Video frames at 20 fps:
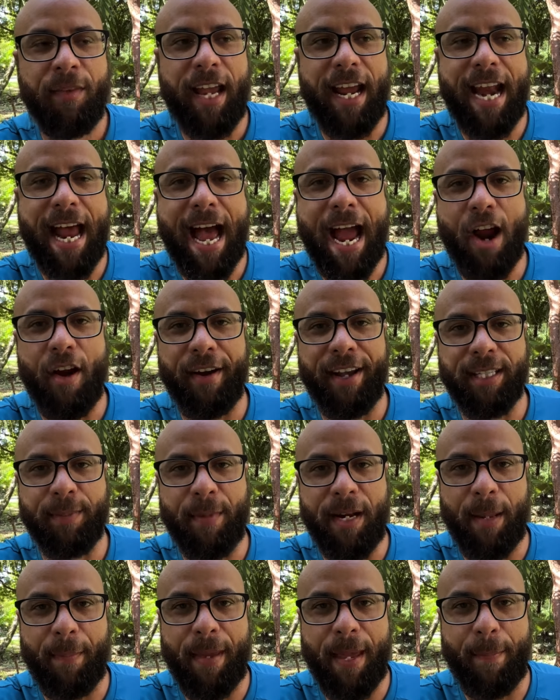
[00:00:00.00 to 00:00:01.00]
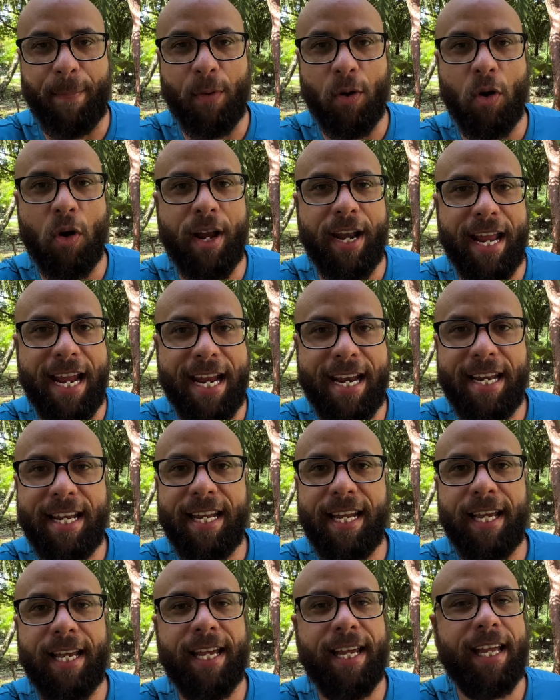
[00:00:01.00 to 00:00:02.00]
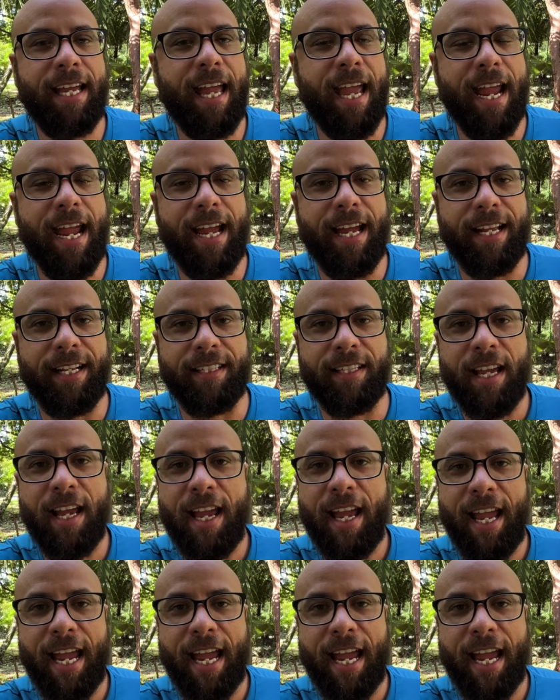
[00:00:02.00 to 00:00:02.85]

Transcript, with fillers: in hiring as many people in India and